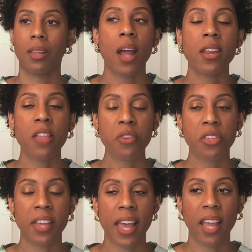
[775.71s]
Another
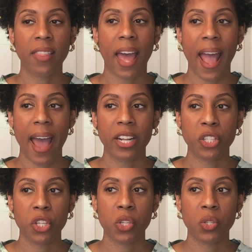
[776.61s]
thing that added
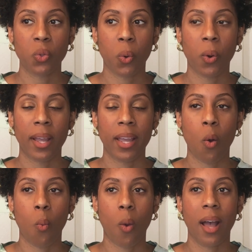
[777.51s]
to the story
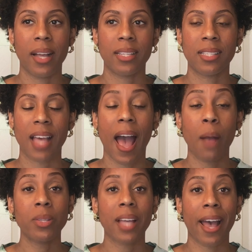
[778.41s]
was I
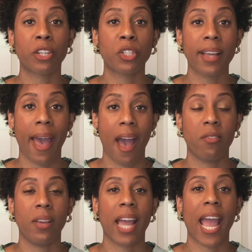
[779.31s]
was actually
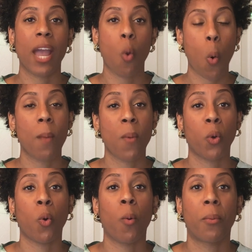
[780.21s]
having a
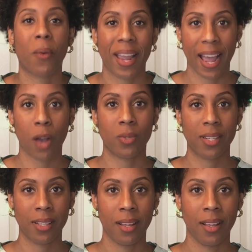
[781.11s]
hormonal breakout
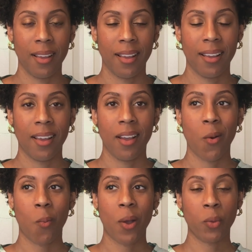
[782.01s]

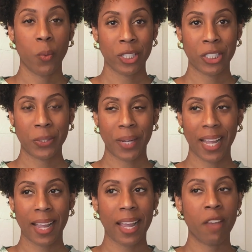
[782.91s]
when we were
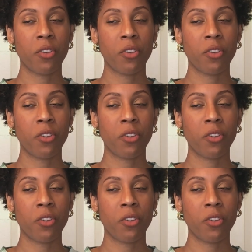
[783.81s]
shooting. If